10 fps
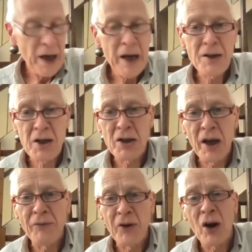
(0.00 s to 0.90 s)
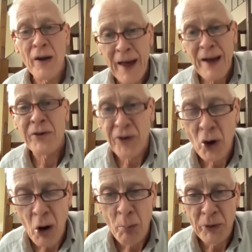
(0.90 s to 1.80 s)
is that, if you like, that's the
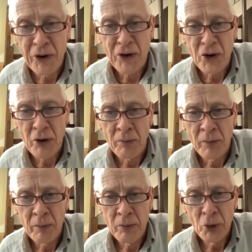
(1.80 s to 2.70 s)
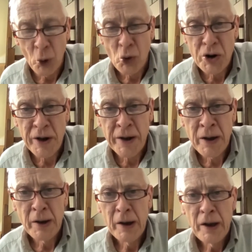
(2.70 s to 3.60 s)
competition, Yorkshire.
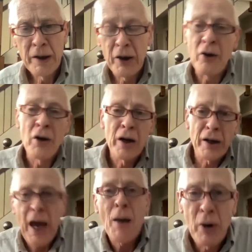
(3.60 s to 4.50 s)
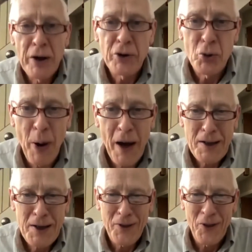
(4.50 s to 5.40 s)
You know, can we do
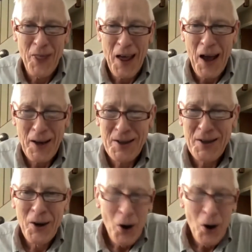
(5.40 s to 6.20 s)
better than that?